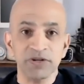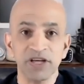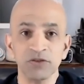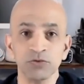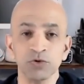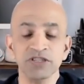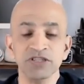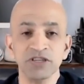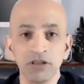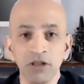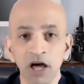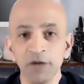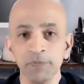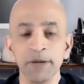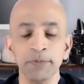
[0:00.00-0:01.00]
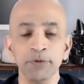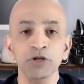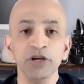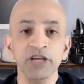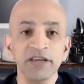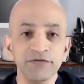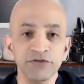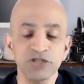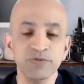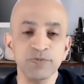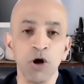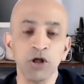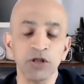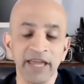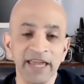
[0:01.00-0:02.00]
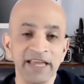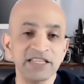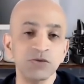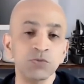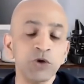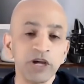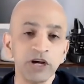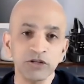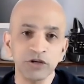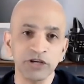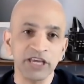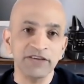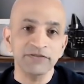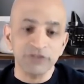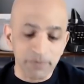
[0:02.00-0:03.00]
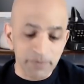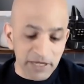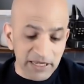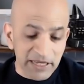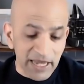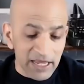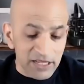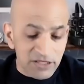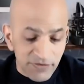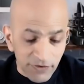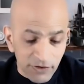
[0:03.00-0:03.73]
In other words, a lot of people looking for small gains, and we are looking for big gains.